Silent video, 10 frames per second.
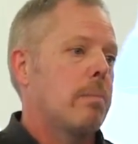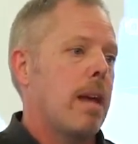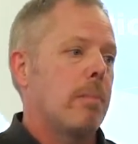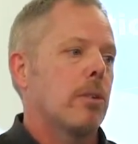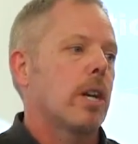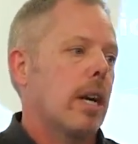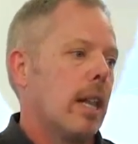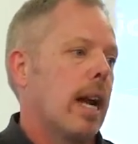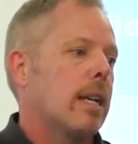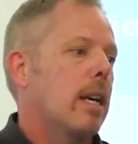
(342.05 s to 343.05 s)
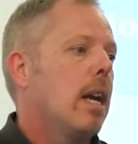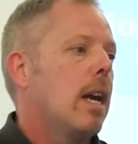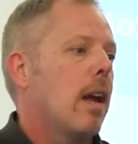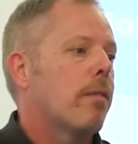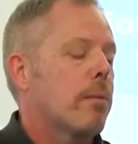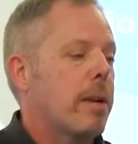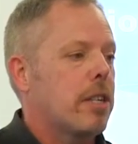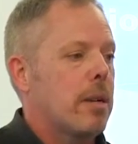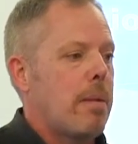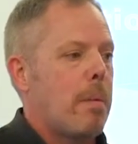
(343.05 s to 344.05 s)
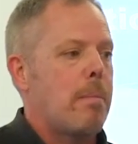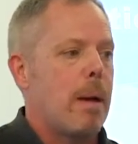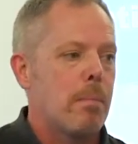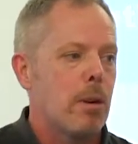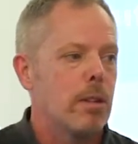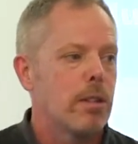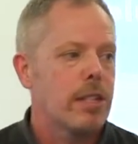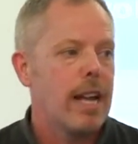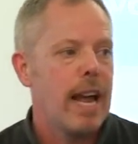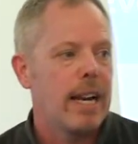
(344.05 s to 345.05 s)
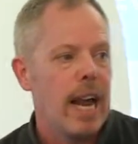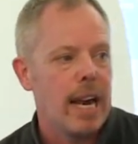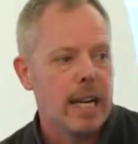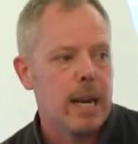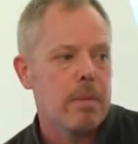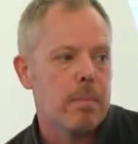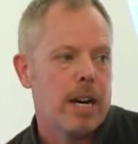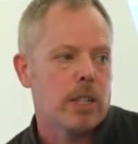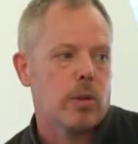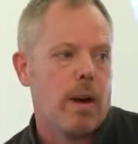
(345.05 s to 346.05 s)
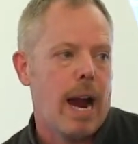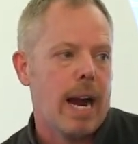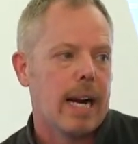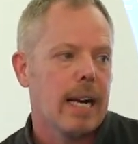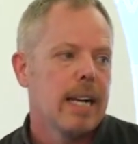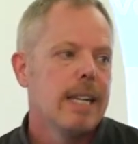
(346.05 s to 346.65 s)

To be able to collect information about members and, and keep them on track.